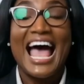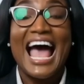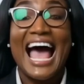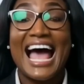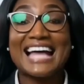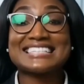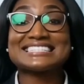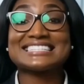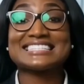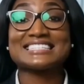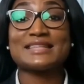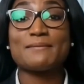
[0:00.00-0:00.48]

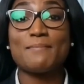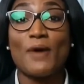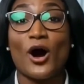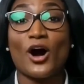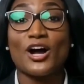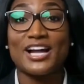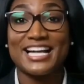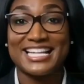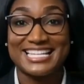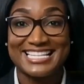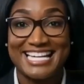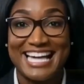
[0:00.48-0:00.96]
Act as a
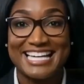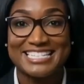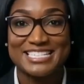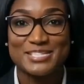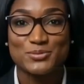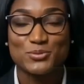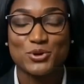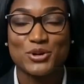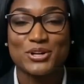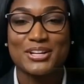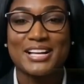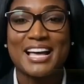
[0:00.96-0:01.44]
marketing
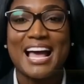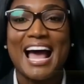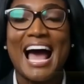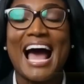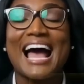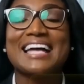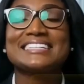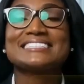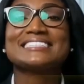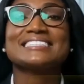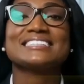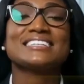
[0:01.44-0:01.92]
expert.
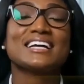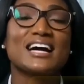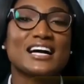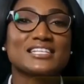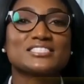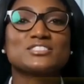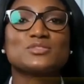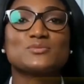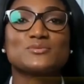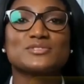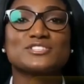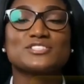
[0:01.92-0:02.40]
Act as a
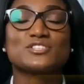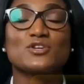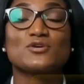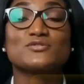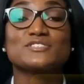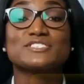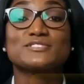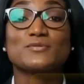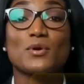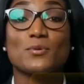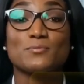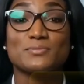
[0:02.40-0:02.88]
customer
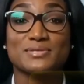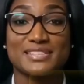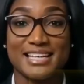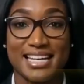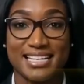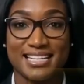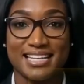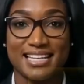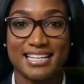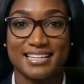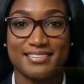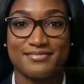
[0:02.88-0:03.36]
service
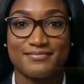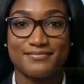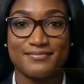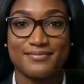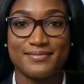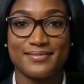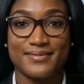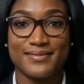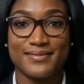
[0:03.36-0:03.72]
representative.